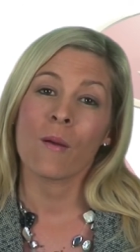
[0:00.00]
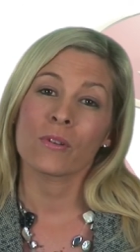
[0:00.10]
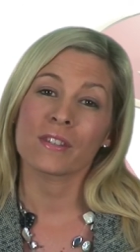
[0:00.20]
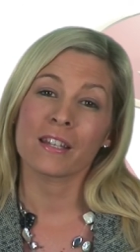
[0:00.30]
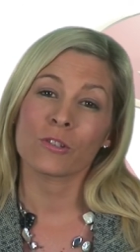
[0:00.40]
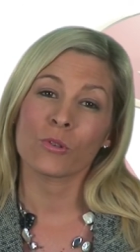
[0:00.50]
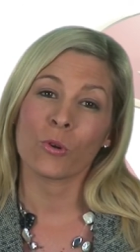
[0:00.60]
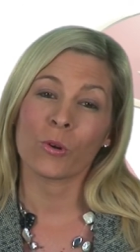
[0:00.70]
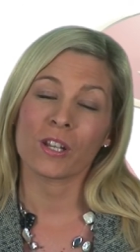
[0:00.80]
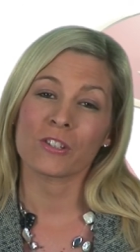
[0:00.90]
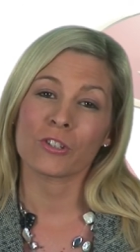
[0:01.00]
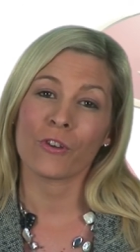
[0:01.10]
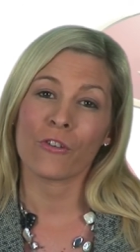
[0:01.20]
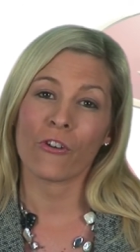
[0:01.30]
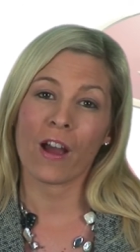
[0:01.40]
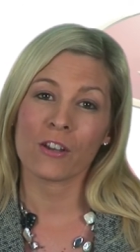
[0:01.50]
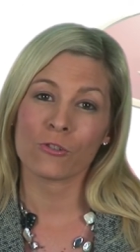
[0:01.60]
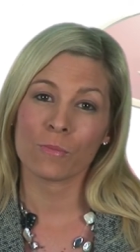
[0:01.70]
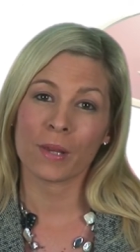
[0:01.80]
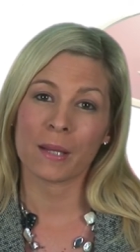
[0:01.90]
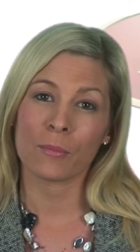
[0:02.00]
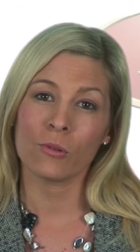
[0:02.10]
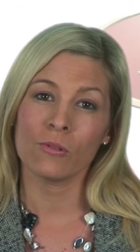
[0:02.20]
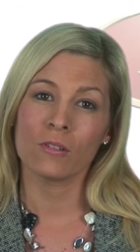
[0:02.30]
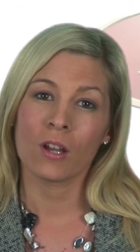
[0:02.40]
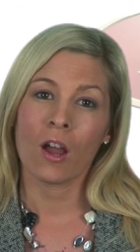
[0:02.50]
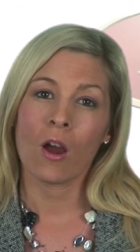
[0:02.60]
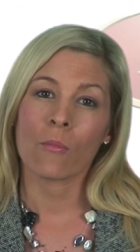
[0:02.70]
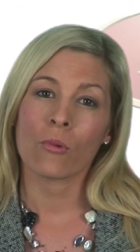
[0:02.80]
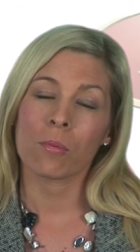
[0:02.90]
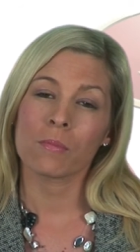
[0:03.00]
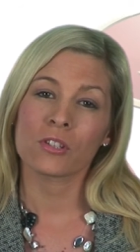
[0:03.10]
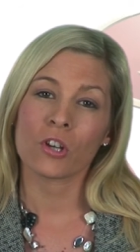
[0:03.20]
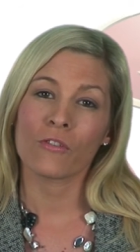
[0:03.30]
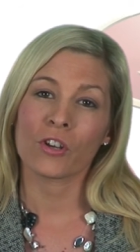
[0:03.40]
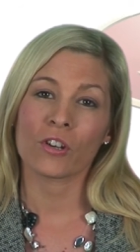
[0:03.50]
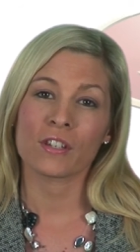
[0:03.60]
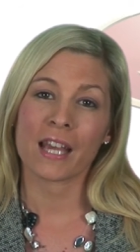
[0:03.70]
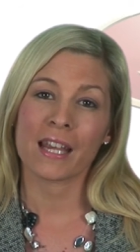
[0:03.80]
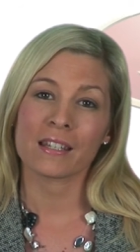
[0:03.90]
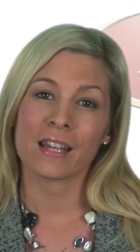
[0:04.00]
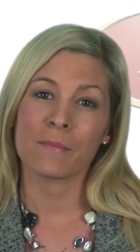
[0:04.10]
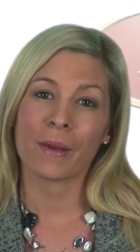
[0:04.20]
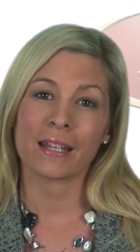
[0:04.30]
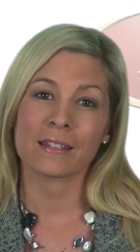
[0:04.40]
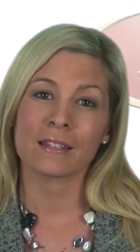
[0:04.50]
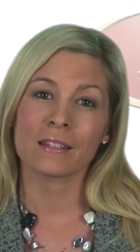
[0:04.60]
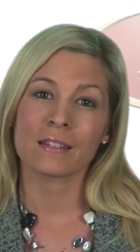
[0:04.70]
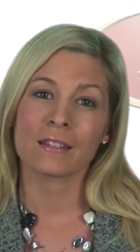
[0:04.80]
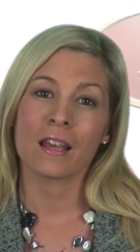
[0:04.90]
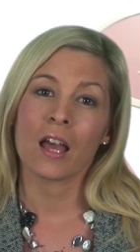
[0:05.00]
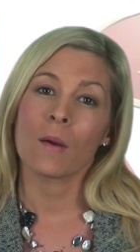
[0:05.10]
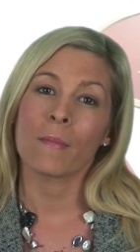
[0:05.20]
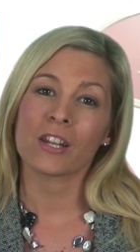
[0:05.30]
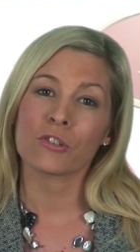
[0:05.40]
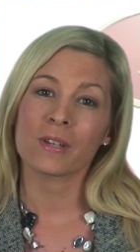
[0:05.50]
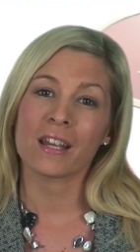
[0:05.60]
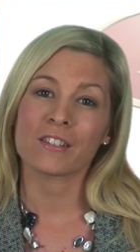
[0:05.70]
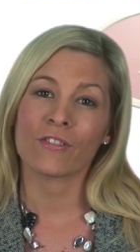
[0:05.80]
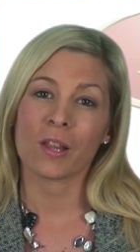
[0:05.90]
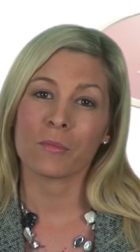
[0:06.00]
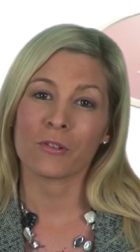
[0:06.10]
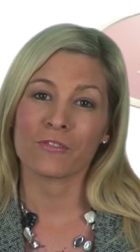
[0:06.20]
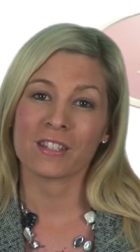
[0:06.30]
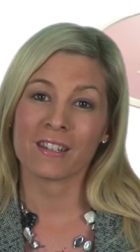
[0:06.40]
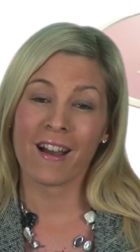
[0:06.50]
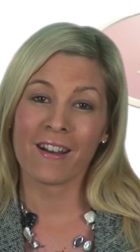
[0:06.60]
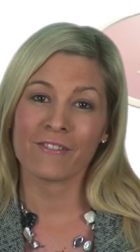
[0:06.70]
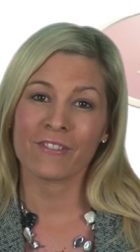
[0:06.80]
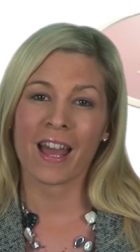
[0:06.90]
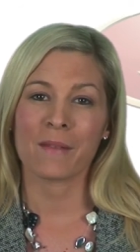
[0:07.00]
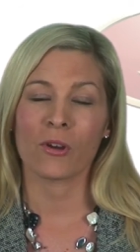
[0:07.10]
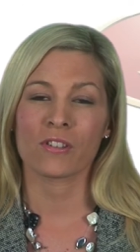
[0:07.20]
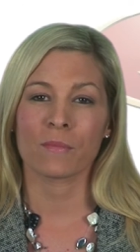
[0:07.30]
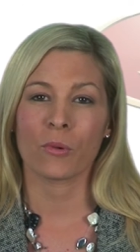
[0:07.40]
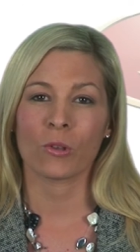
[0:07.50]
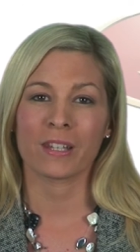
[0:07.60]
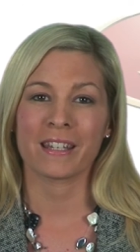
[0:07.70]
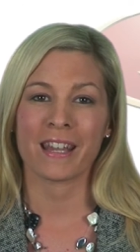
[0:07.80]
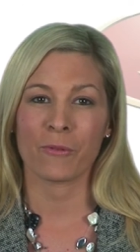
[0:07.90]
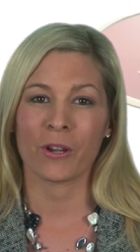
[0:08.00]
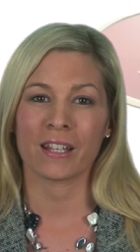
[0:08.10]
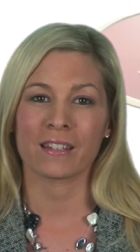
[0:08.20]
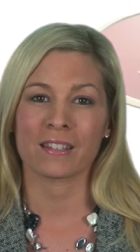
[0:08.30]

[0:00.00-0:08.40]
present to an audience of over 100 people, problem solving on a day to day basis, management and development of staff, and most importantly, networking